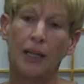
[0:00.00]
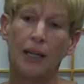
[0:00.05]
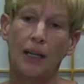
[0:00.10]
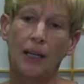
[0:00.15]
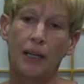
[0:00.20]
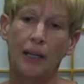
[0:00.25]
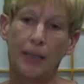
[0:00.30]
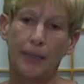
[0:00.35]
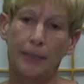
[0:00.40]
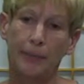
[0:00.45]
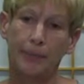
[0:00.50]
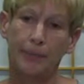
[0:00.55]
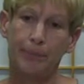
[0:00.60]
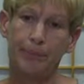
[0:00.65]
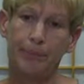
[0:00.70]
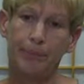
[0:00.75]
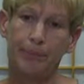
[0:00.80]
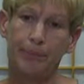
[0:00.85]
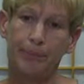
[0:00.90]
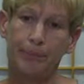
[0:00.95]
And
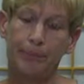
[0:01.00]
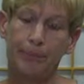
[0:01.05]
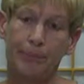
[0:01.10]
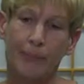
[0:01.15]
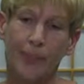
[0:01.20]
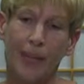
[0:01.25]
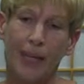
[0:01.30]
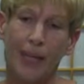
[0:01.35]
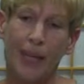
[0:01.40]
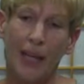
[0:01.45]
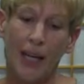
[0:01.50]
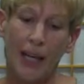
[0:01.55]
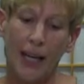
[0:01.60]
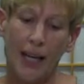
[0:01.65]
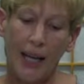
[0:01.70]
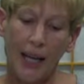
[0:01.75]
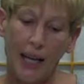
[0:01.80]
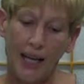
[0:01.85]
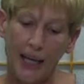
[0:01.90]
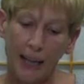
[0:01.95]

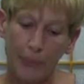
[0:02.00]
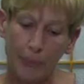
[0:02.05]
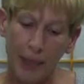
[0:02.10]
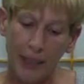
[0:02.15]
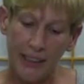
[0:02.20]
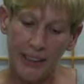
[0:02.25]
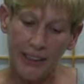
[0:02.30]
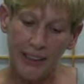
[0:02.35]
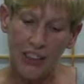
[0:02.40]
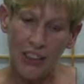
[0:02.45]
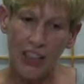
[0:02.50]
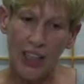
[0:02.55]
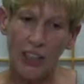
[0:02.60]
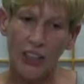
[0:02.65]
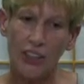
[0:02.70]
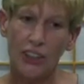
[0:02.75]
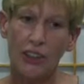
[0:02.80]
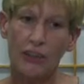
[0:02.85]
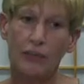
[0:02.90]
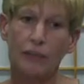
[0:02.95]
my
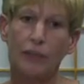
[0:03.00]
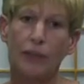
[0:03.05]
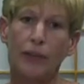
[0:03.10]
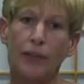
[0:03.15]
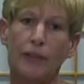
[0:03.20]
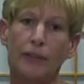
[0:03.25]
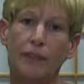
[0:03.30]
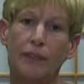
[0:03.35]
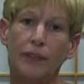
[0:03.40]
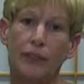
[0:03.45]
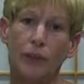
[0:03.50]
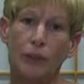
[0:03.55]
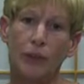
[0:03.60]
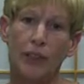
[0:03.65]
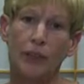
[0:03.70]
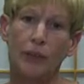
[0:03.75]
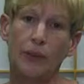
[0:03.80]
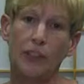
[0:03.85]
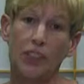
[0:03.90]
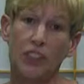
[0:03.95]
suggestion for the first
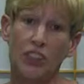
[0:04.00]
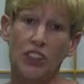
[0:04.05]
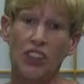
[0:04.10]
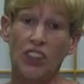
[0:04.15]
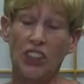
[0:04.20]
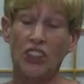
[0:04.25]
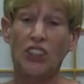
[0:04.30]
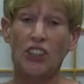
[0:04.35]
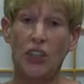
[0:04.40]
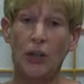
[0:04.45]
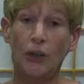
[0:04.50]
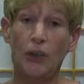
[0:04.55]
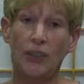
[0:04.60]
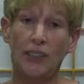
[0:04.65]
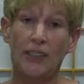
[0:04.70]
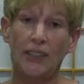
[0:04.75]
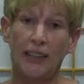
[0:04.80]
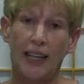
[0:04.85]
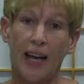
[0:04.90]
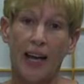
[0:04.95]
week was to just
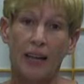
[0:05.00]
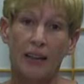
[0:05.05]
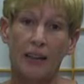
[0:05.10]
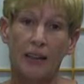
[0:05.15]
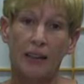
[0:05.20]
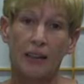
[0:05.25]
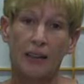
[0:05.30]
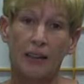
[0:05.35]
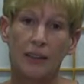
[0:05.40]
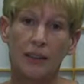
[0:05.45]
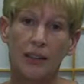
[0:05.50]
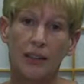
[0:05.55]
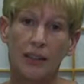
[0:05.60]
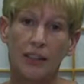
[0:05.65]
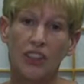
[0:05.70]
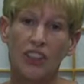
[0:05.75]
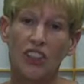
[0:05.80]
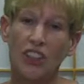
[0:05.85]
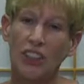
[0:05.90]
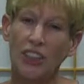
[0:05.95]
notice that.
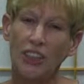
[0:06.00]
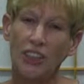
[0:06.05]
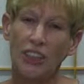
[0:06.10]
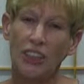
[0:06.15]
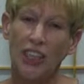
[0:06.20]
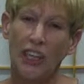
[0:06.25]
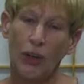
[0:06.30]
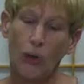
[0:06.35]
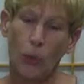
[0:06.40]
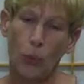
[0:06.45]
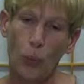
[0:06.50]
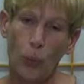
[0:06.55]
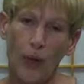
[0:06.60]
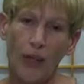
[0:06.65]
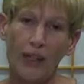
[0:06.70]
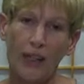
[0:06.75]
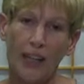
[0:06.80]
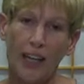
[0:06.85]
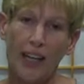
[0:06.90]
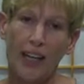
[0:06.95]
Just take
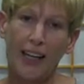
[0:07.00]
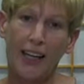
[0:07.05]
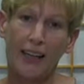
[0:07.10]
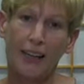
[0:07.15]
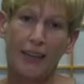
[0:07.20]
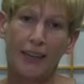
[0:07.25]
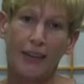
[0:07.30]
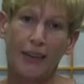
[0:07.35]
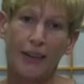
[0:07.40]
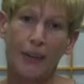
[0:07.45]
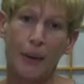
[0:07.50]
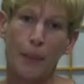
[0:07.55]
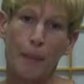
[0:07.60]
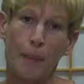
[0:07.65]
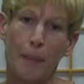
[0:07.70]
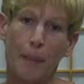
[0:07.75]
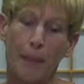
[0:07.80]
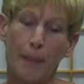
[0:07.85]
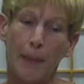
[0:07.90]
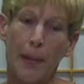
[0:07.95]
one day
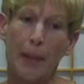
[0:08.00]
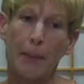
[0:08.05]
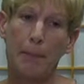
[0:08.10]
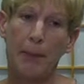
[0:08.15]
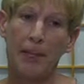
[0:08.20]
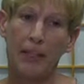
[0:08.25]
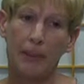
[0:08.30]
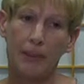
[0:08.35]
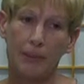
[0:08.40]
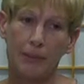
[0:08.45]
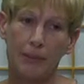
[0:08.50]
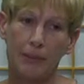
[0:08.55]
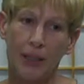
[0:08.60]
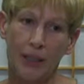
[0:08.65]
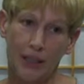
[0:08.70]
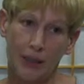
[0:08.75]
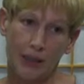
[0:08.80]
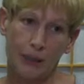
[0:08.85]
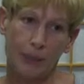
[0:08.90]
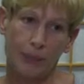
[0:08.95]
and make
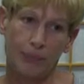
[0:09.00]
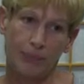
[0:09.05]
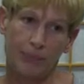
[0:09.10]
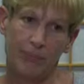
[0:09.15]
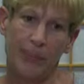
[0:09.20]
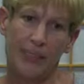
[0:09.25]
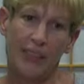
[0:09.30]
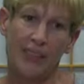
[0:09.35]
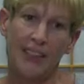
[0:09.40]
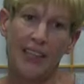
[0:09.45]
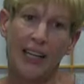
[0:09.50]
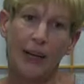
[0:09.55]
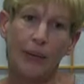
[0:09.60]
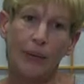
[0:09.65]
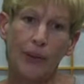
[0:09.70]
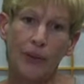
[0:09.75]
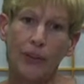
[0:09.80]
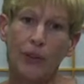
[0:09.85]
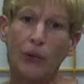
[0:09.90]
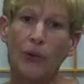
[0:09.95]
it a day
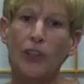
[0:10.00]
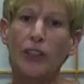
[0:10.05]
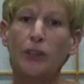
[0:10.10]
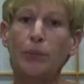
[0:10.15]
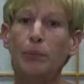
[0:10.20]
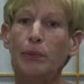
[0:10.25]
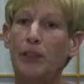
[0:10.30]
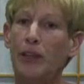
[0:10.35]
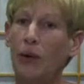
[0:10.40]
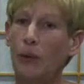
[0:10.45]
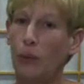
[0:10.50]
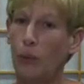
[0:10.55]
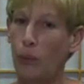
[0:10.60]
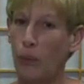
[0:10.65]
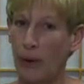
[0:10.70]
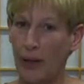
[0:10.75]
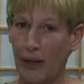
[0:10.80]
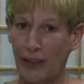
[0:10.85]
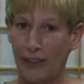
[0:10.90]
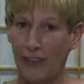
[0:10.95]
where you're going to be
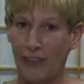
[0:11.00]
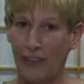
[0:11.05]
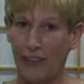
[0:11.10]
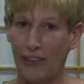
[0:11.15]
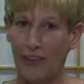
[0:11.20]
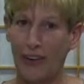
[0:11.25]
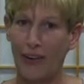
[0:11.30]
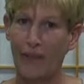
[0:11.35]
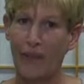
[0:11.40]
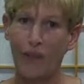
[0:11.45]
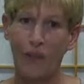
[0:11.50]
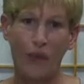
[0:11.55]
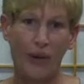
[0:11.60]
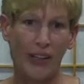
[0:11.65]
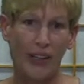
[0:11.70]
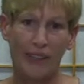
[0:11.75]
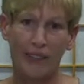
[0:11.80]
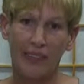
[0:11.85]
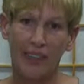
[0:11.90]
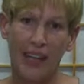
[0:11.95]
aware of
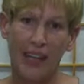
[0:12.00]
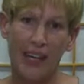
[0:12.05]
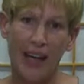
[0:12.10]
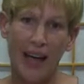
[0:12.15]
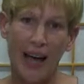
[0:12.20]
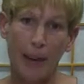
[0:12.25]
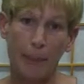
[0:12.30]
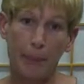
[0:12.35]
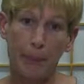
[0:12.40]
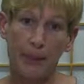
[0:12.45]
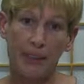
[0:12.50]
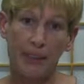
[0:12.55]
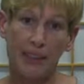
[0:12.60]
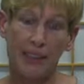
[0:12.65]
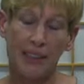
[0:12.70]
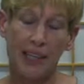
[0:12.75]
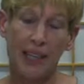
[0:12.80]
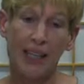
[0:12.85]
whenever that happens.